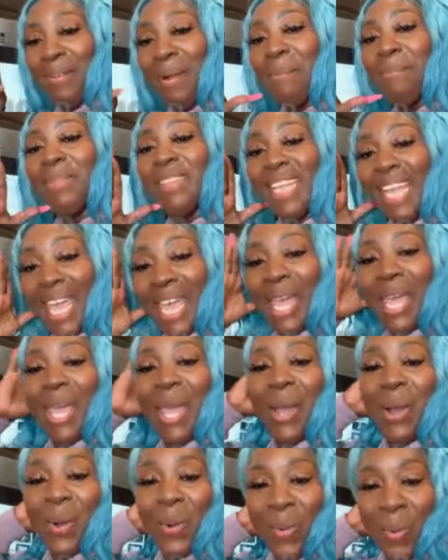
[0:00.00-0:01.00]
from
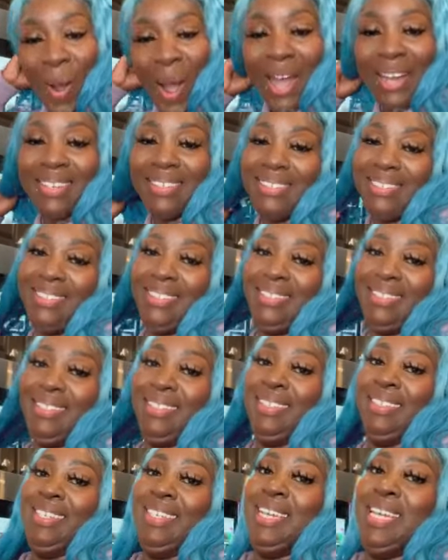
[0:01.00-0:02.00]
day one.
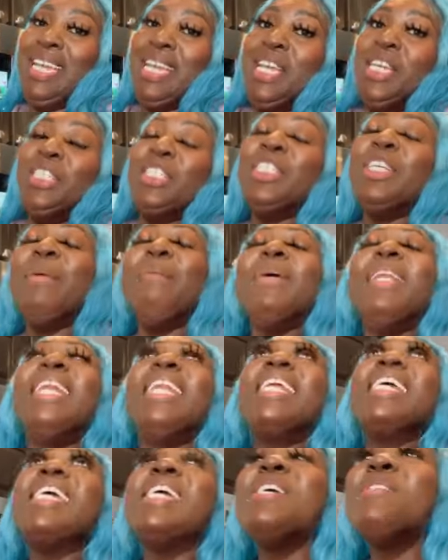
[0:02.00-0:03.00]
She
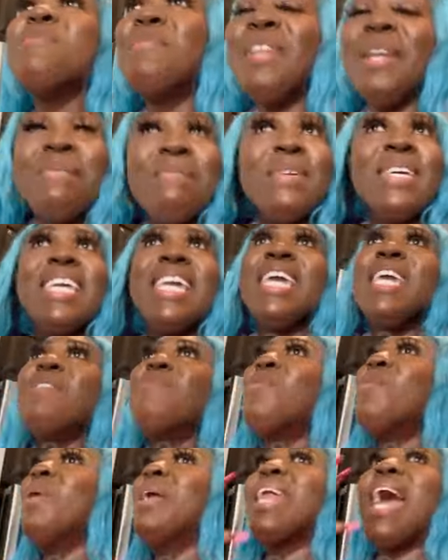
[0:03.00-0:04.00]
believed in me
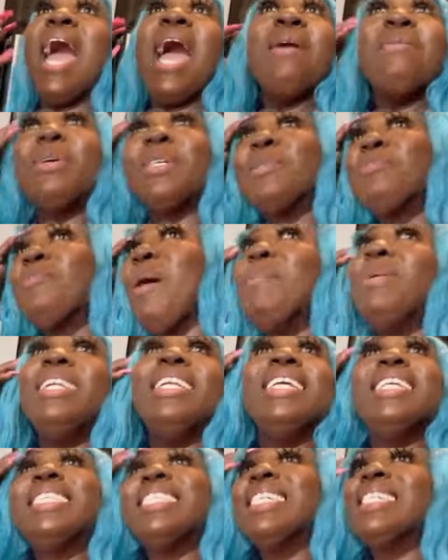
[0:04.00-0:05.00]
even when I was probably
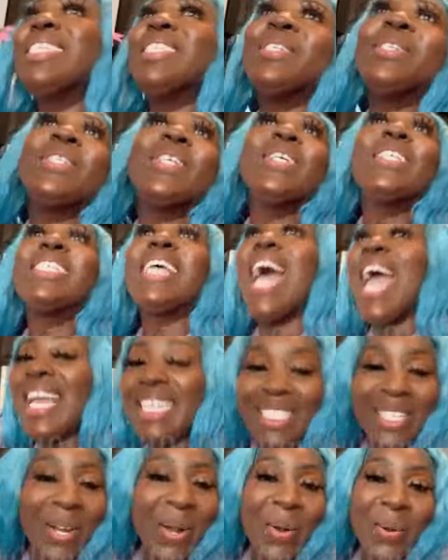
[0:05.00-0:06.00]
listening to
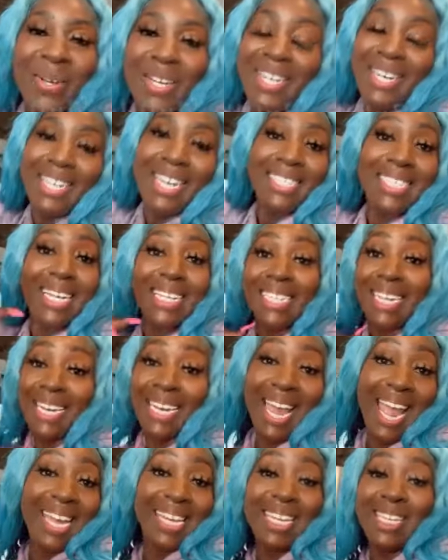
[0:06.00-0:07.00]
society out there that a day
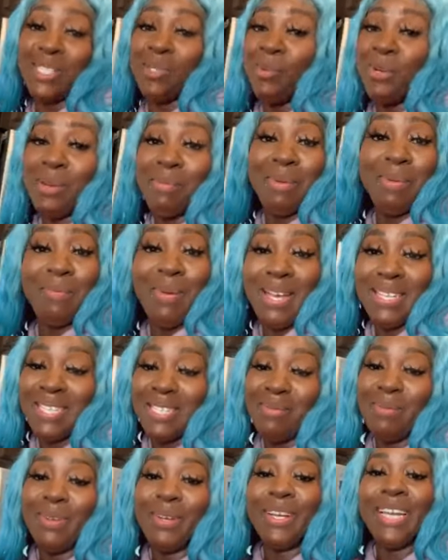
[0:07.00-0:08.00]
like this wouldn't be
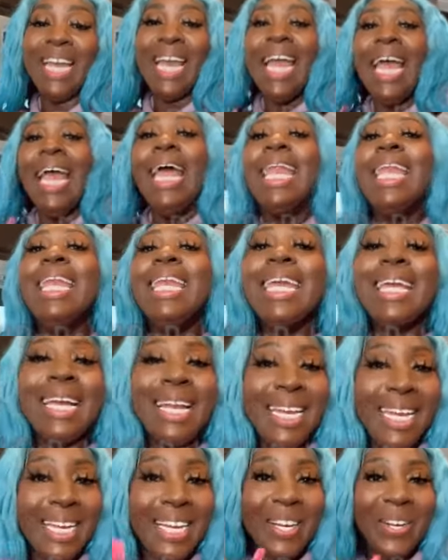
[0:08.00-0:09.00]
possible.
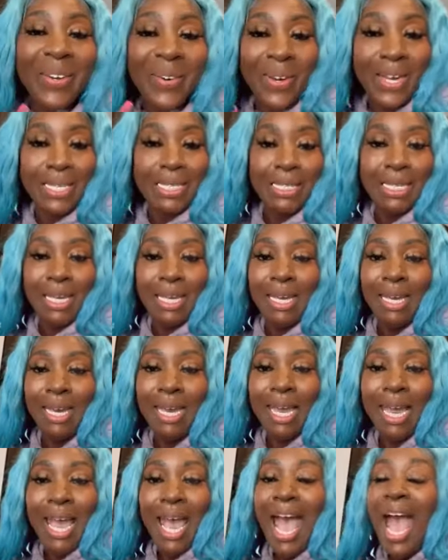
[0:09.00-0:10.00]
Little Gracie.
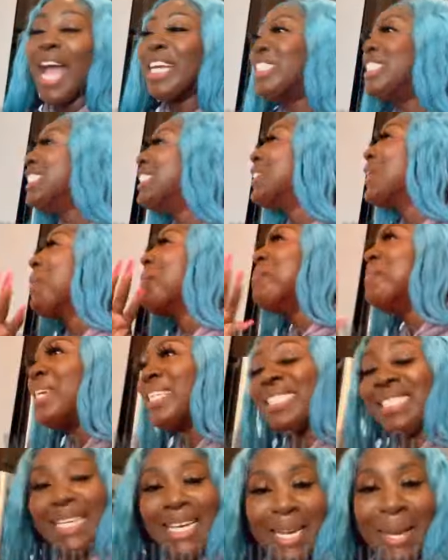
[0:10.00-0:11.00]
And she
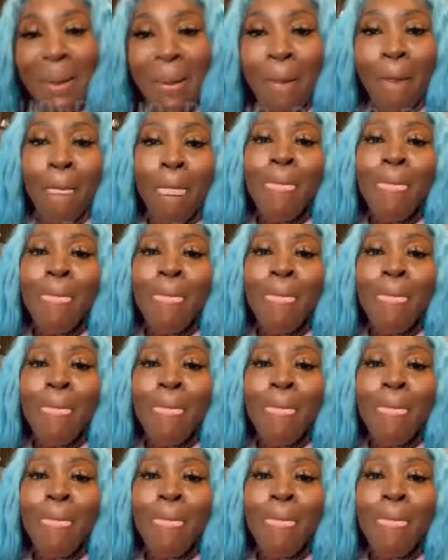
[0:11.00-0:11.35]
submitted.